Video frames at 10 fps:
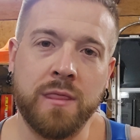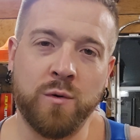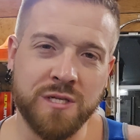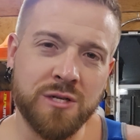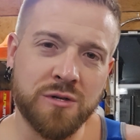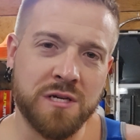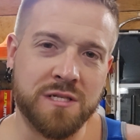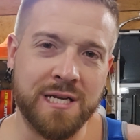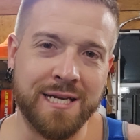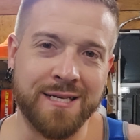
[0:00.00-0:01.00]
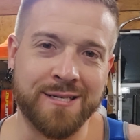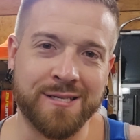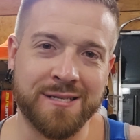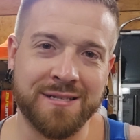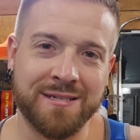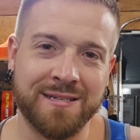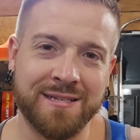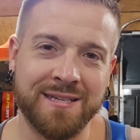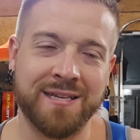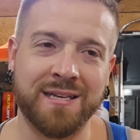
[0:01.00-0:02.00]
Now, what's interesting is
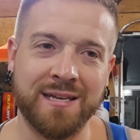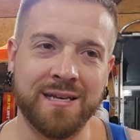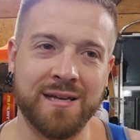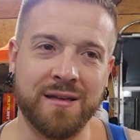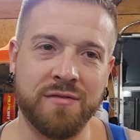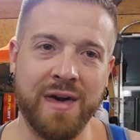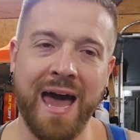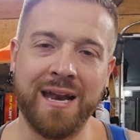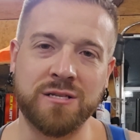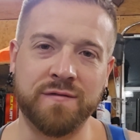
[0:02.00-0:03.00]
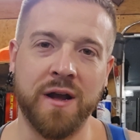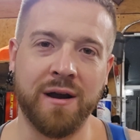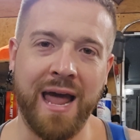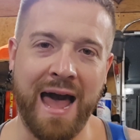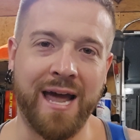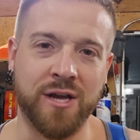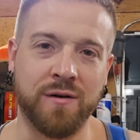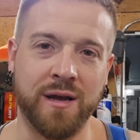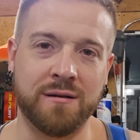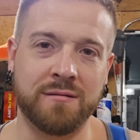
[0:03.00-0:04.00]
that is very
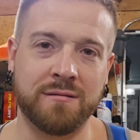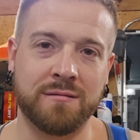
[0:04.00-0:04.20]
accurate